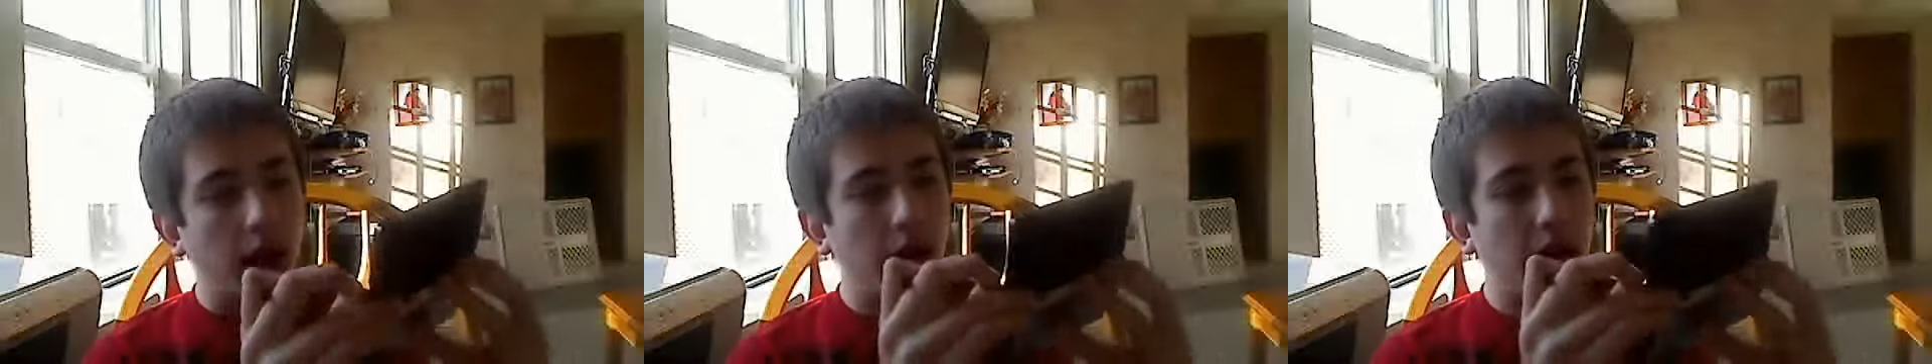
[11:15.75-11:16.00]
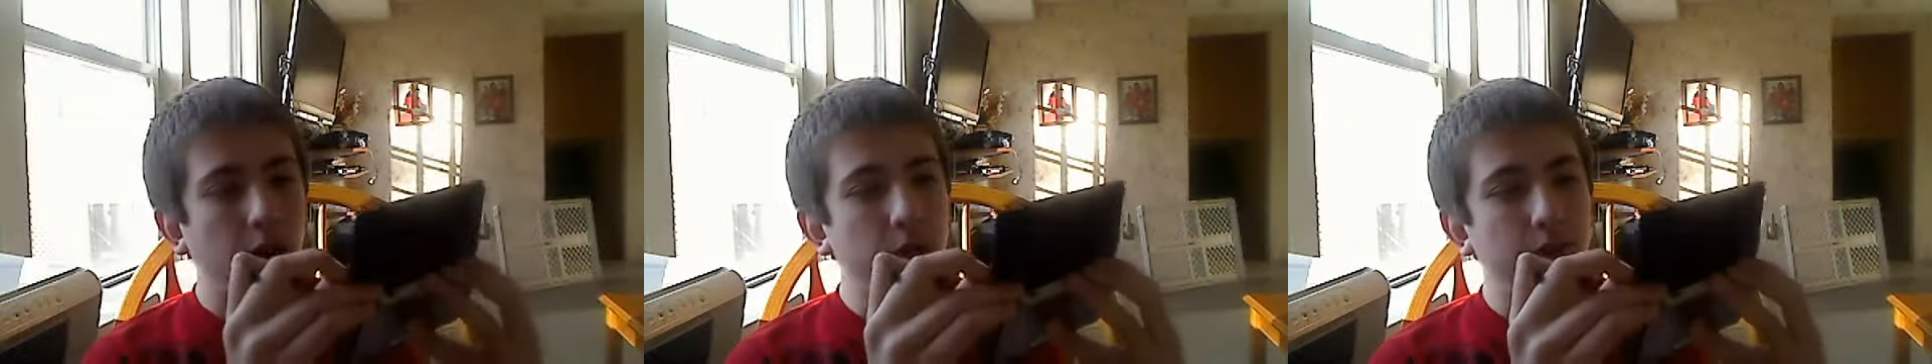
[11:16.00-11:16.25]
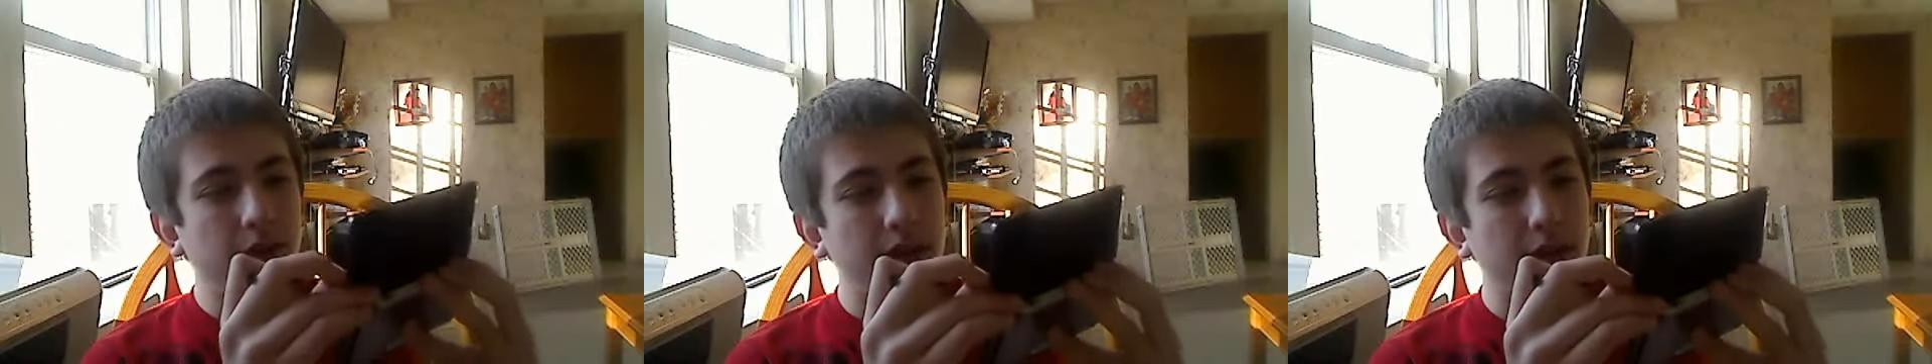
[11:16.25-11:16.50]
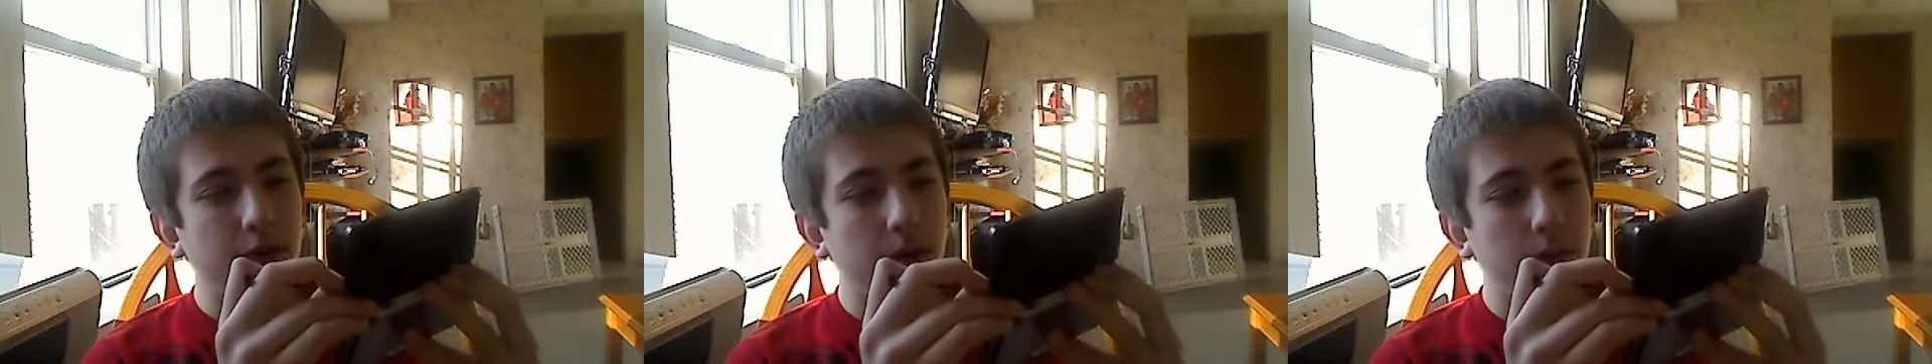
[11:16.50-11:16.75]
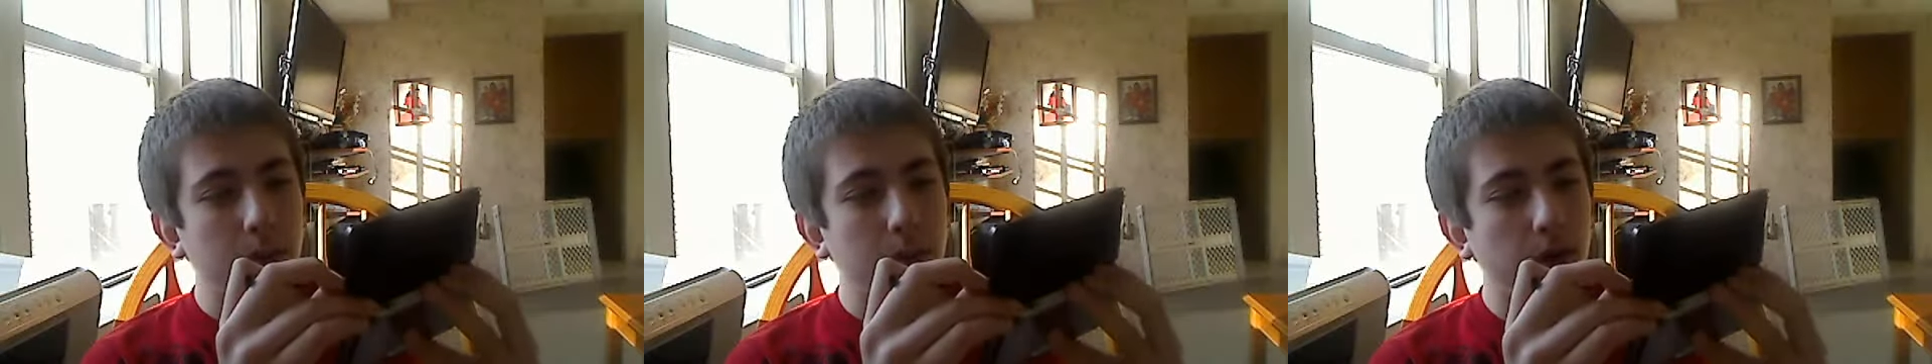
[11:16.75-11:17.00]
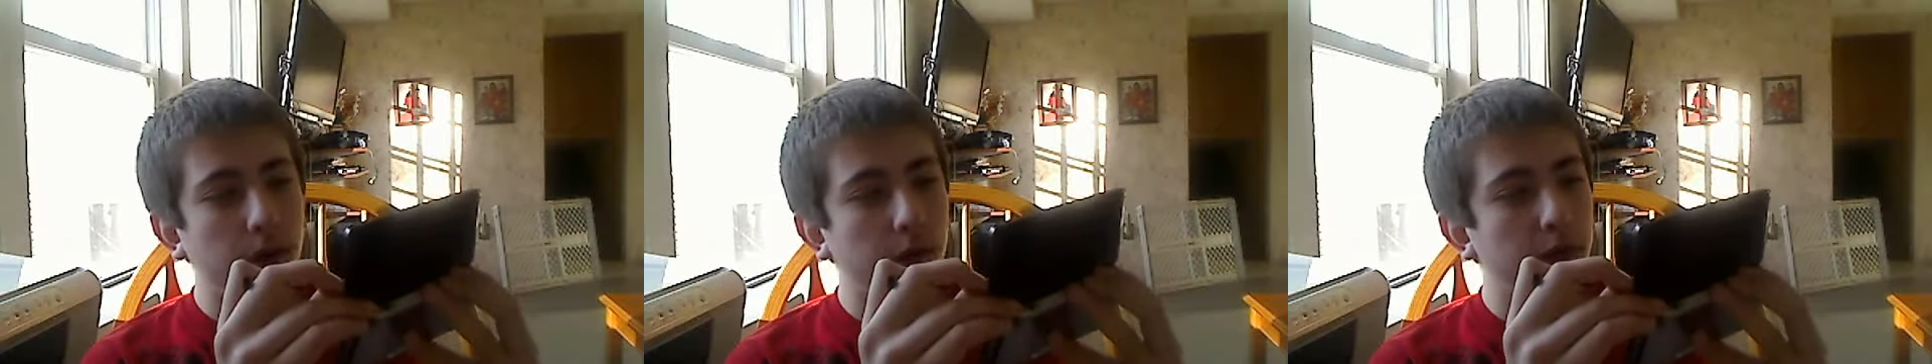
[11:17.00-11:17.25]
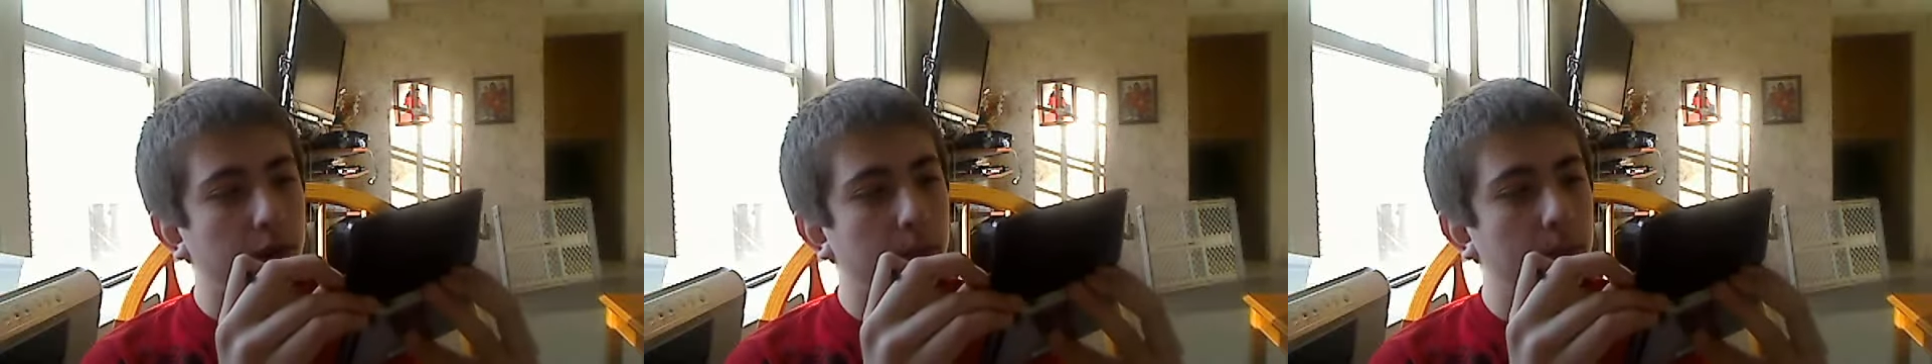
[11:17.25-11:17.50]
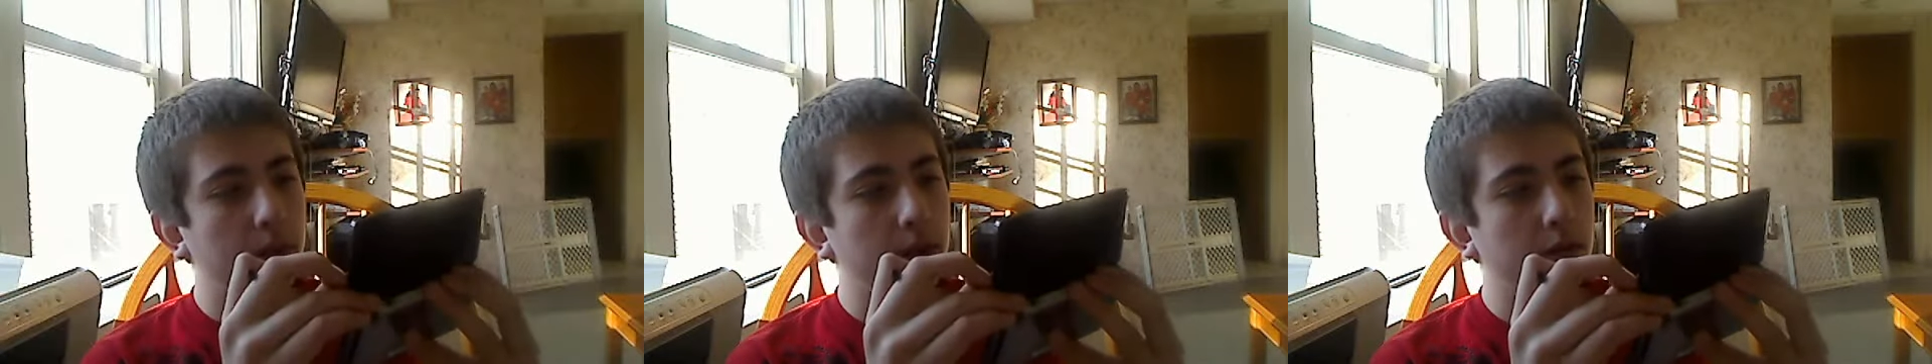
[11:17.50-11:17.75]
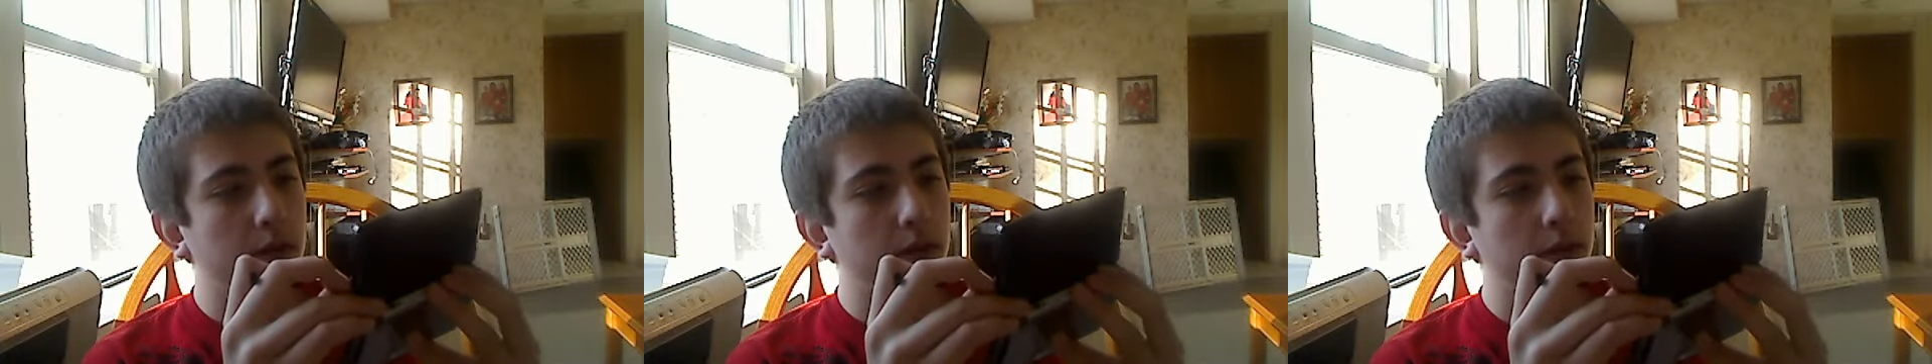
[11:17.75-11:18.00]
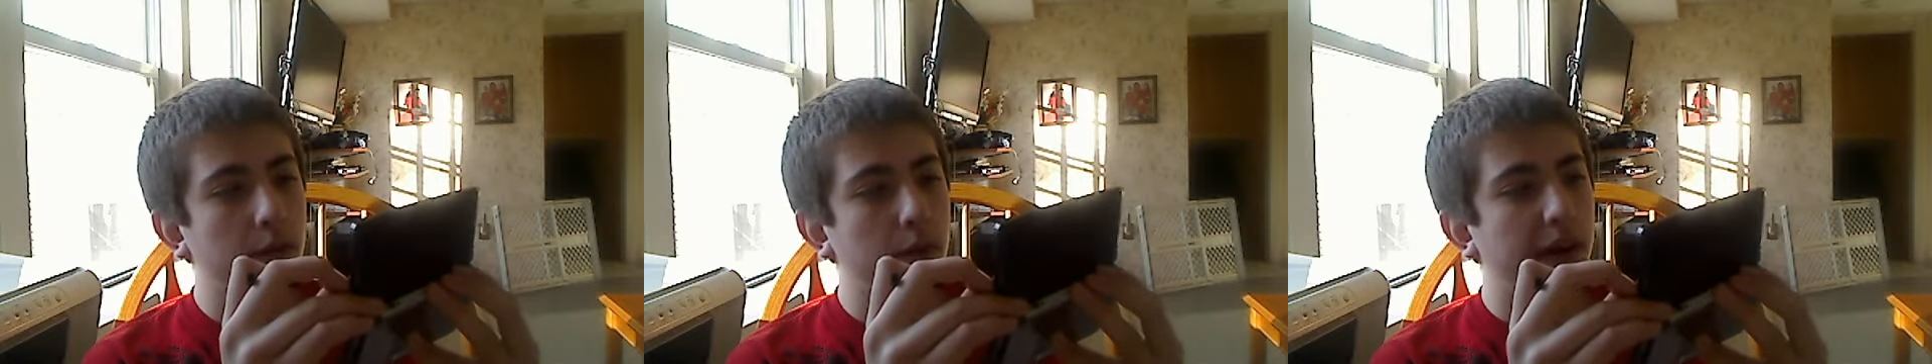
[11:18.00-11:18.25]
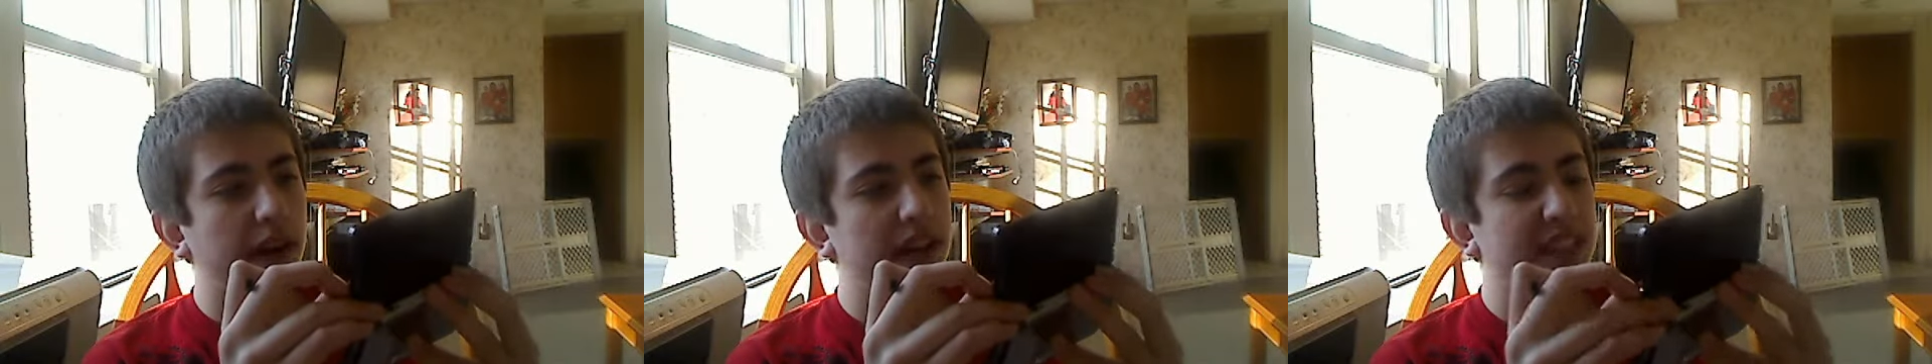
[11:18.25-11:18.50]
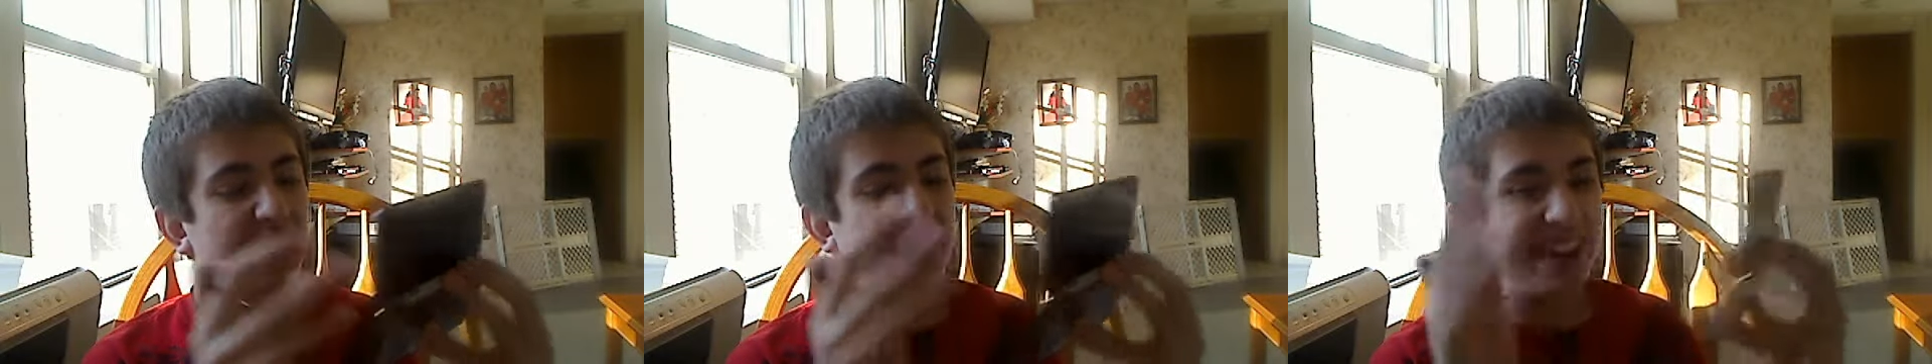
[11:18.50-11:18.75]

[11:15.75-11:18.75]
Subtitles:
I would find that perfect middle where it's